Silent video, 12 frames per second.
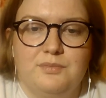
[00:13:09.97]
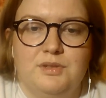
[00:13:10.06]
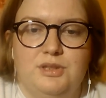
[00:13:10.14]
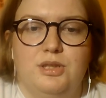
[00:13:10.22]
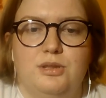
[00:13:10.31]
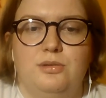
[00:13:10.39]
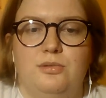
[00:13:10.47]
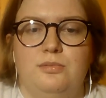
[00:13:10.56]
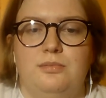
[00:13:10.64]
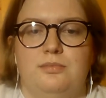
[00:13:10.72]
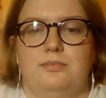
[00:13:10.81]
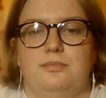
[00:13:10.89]

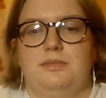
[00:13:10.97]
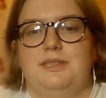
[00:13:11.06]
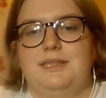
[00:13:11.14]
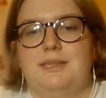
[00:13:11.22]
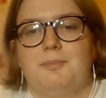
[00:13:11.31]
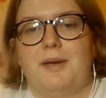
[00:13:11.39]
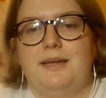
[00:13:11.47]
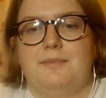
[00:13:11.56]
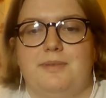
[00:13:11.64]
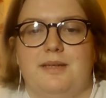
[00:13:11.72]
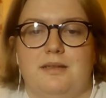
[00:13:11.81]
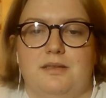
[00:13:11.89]
So despite
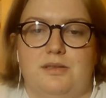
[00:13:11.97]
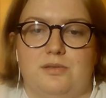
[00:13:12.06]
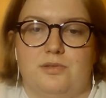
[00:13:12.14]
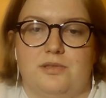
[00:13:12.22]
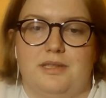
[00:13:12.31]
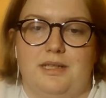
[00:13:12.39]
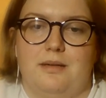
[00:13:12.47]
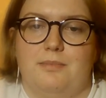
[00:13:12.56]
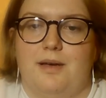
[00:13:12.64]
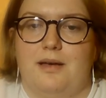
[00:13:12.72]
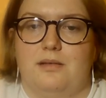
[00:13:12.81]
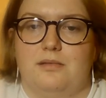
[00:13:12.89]
being a story
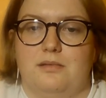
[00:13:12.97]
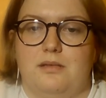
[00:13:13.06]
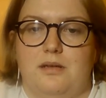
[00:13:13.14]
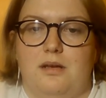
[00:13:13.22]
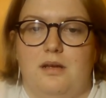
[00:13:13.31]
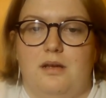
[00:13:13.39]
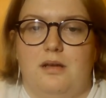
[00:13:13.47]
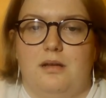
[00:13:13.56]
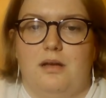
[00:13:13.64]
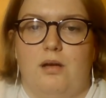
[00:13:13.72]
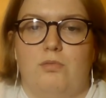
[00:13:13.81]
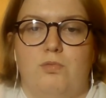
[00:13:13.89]
about
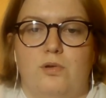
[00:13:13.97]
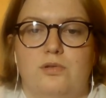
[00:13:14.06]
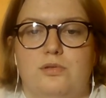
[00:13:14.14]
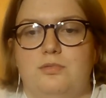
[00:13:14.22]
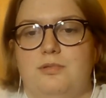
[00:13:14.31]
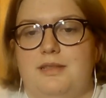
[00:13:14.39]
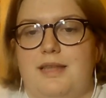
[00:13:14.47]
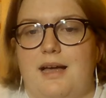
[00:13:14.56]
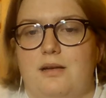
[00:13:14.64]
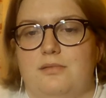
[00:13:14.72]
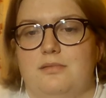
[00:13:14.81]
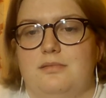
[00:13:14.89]
a world
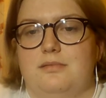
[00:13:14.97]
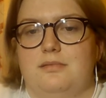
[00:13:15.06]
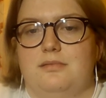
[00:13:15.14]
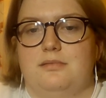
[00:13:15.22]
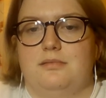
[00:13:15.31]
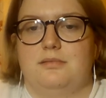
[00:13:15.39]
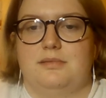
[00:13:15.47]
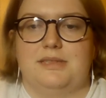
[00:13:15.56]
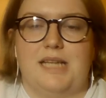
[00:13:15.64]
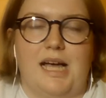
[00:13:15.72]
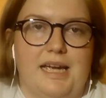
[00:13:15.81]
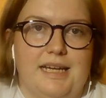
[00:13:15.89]
without
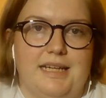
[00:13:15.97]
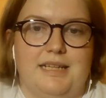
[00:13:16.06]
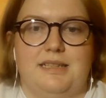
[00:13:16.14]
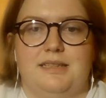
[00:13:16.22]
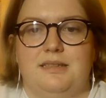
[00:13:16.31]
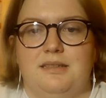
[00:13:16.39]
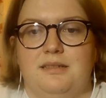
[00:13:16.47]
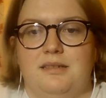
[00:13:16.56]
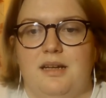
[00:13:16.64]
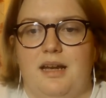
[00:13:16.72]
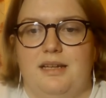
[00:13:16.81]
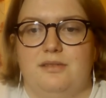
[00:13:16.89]
lying
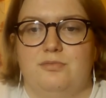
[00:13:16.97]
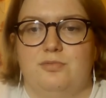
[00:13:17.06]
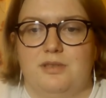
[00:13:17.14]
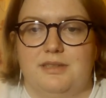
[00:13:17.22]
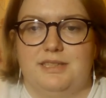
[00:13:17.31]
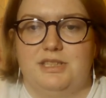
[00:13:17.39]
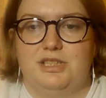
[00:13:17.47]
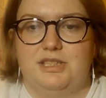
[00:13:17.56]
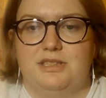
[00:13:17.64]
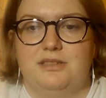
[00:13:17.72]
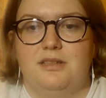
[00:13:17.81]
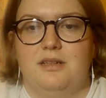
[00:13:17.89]
and
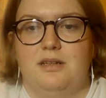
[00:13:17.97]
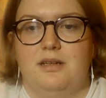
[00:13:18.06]
religion,